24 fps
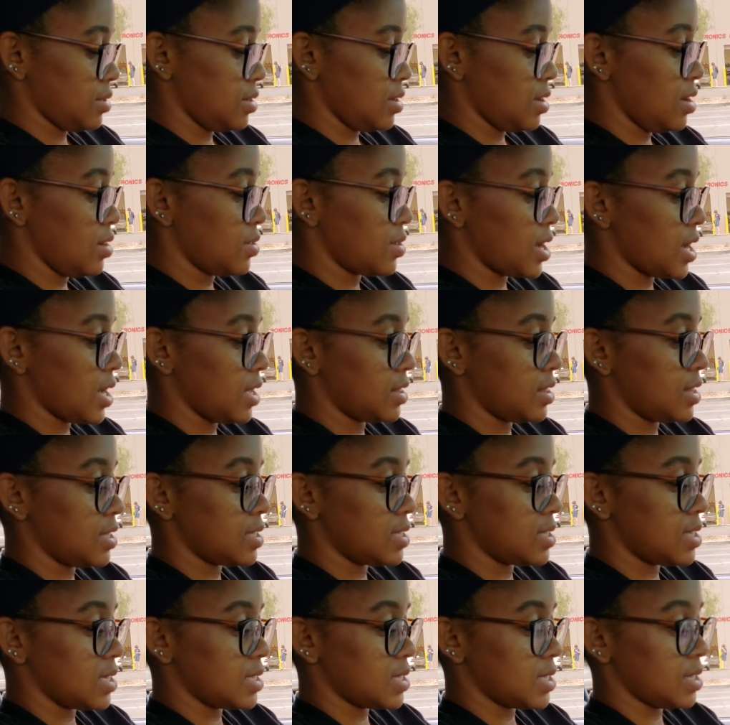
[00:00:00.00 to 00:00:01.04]
Okay,
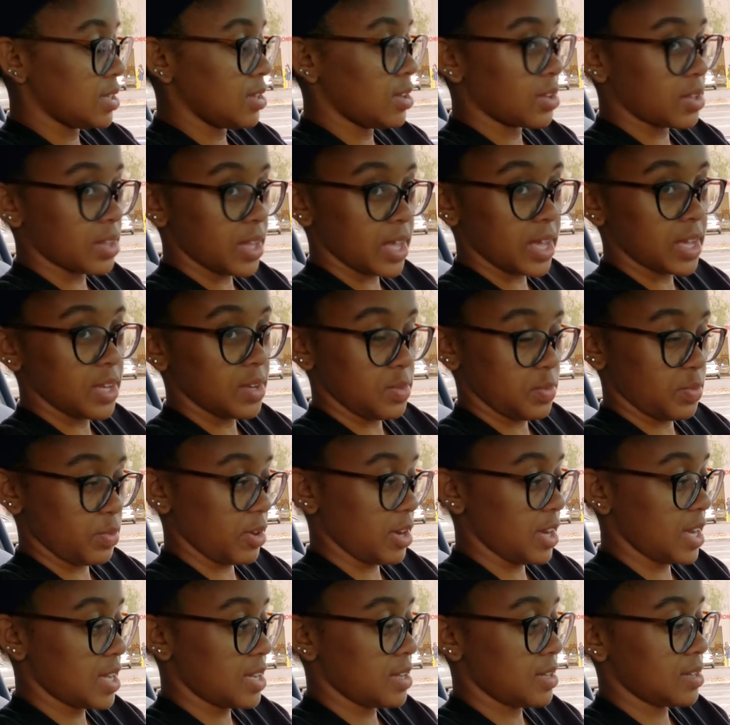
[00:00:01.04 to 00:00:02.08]
this doesn't look like it'll
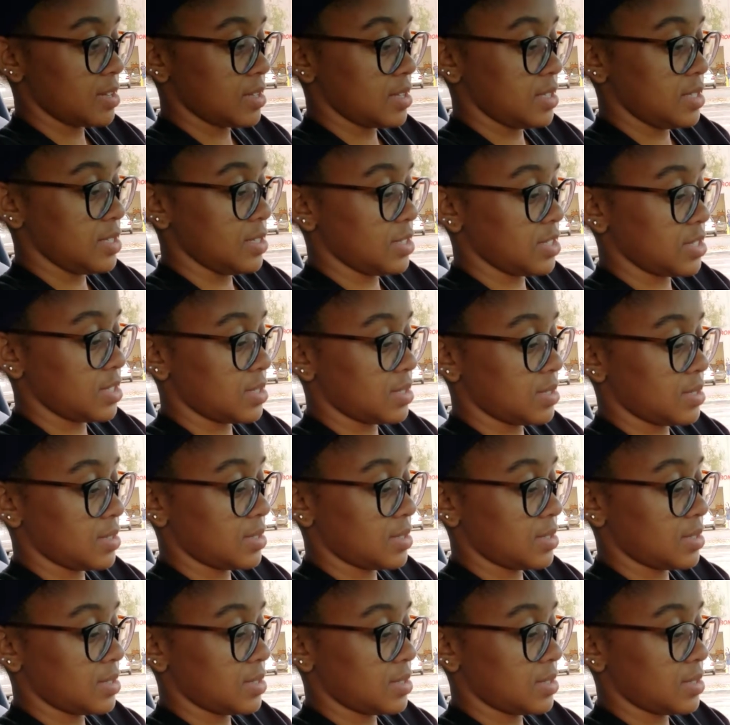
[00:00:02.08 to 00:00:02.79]
break because you just